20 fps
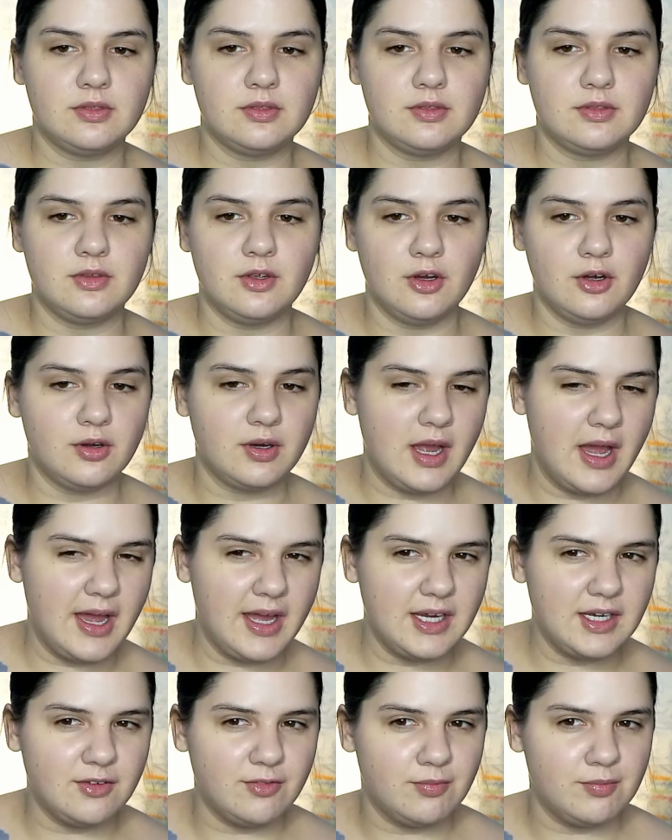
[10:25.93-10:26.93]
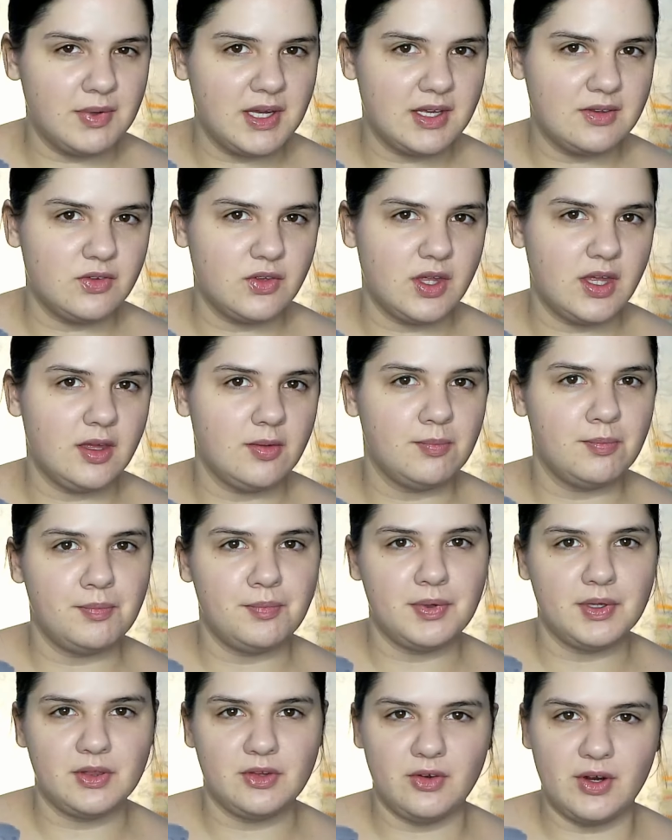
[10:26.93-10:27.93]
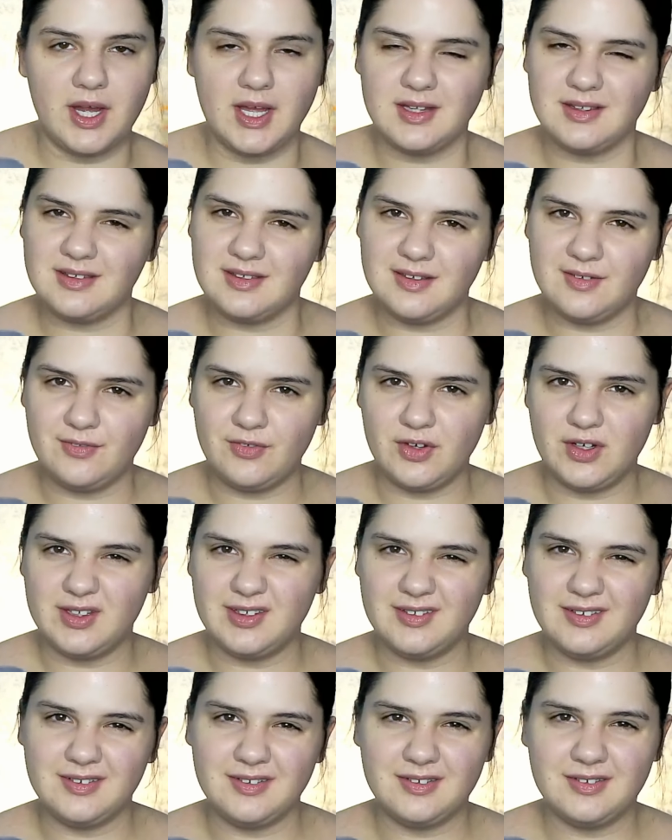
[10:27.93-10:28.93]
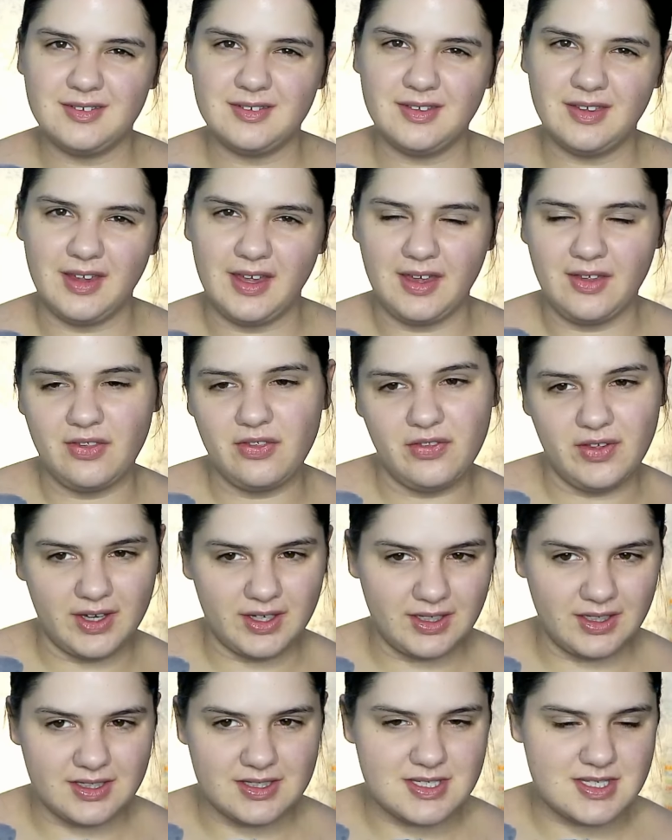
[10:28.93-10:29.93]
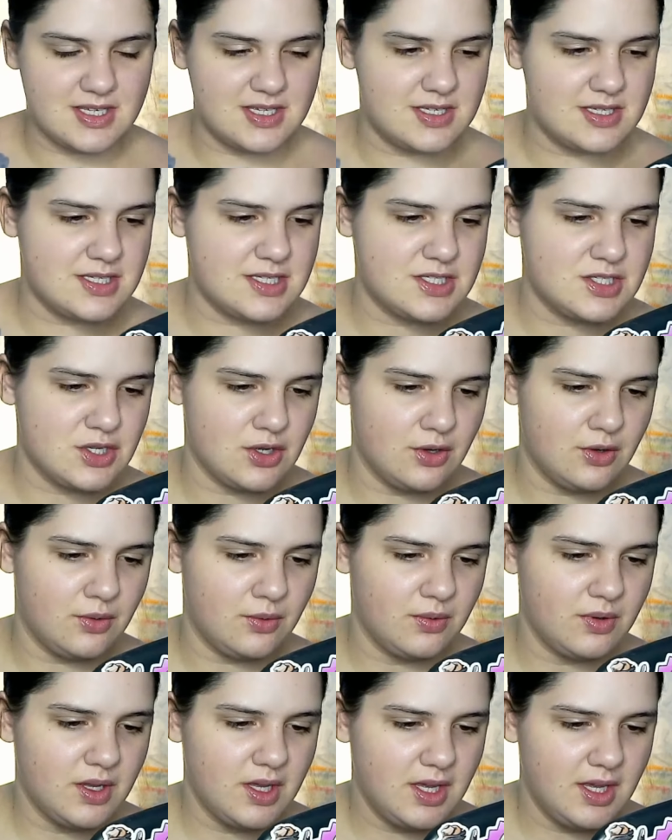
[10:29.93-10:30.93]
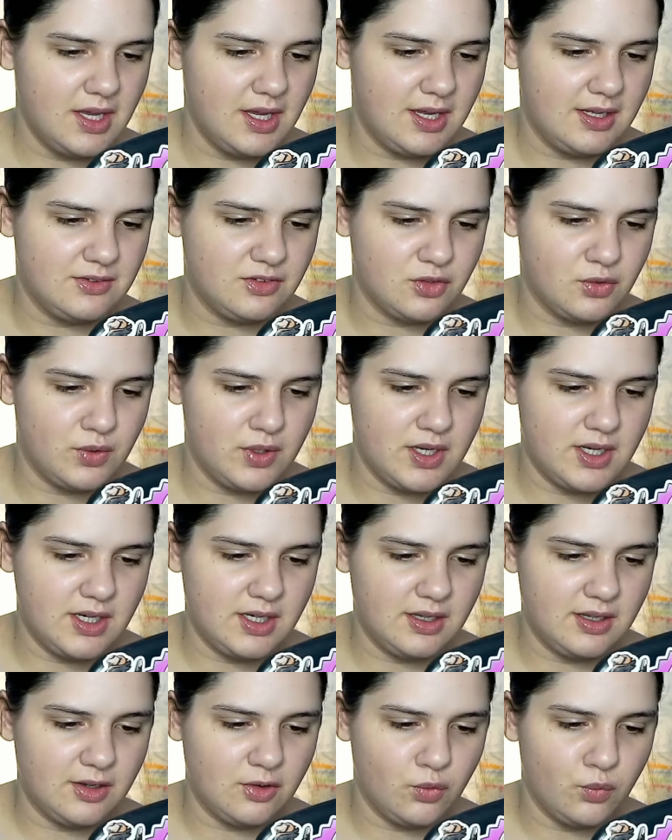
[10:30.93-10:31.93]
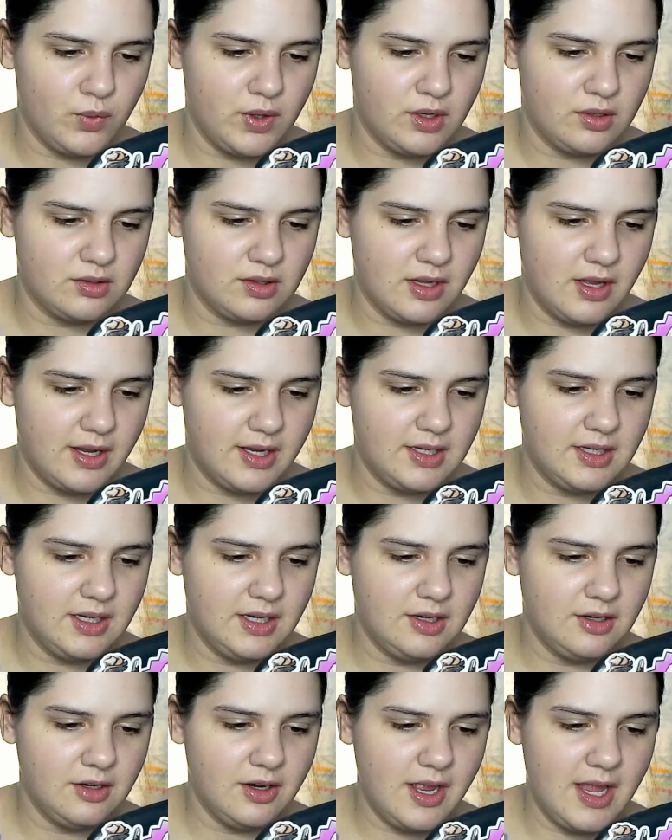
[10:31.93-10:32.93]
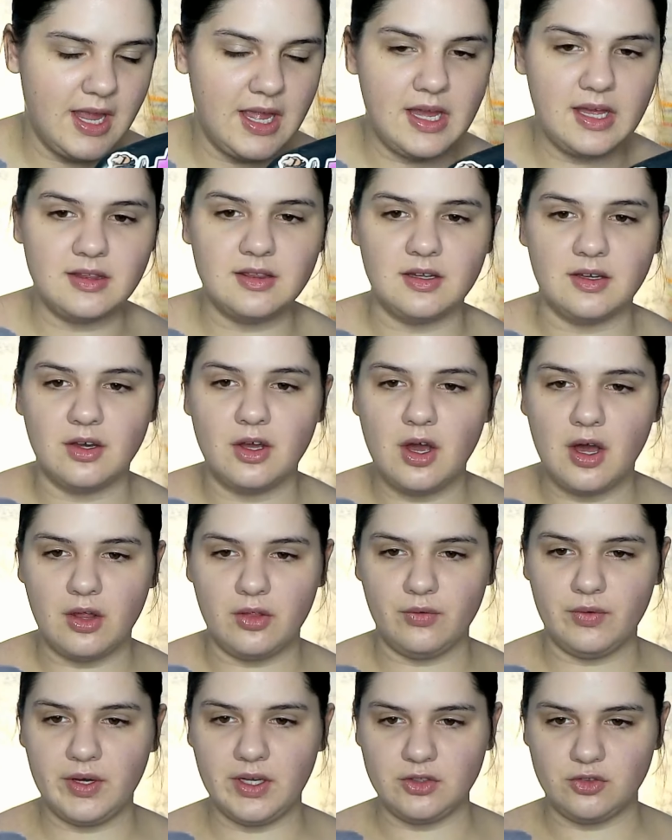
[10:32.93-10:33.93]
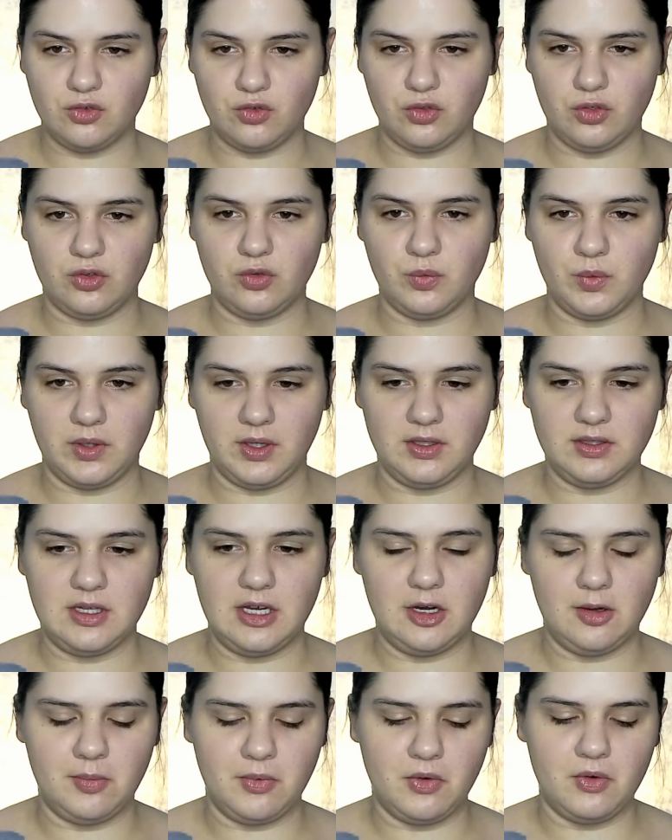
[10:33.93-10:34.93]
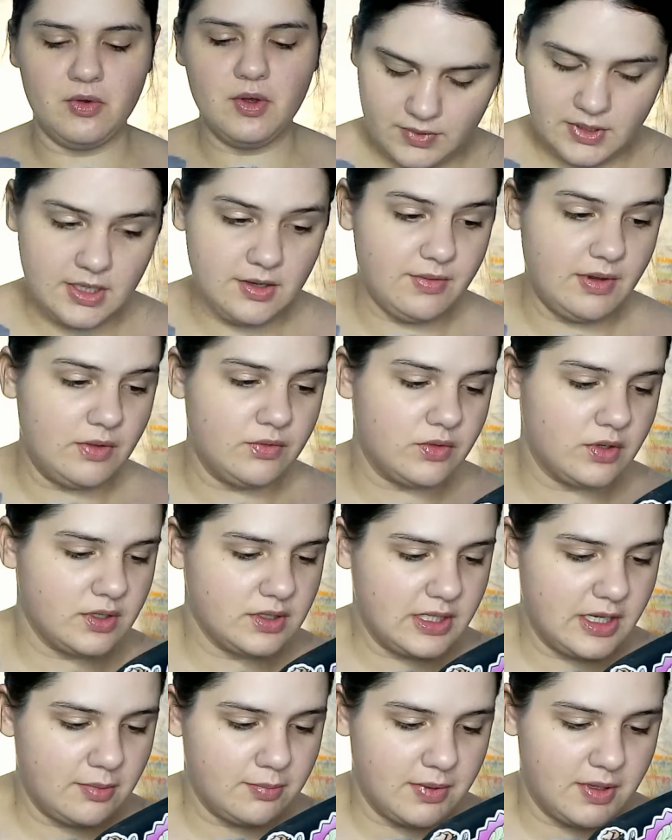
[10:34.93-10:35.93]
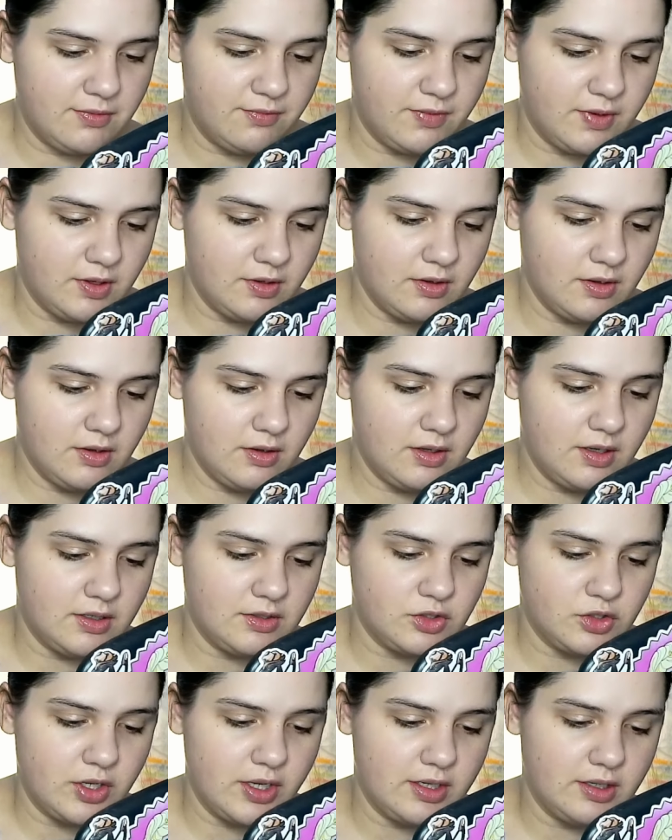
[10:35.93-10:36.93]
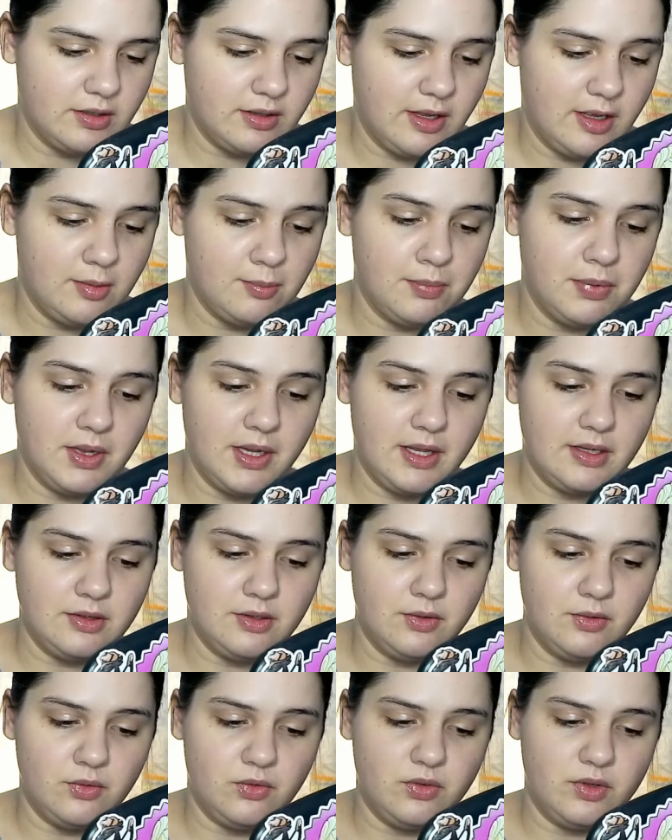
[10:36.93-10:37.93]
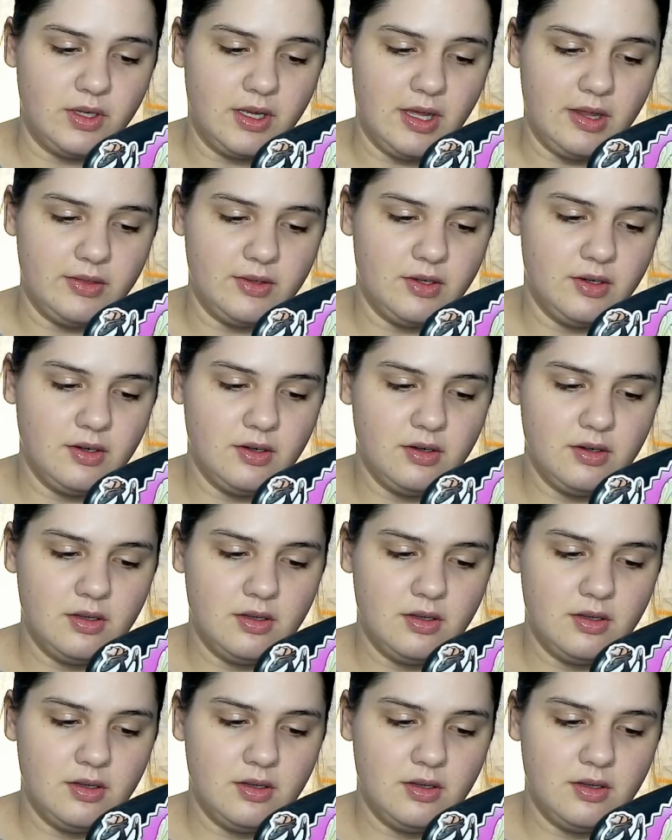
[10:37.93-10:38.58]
they're kind of mixing, but they're at different like thicknesses. So it's creating like a weird line here, and the coloring just looks really terrible. If I was gonna take my finger and try to like blend those together,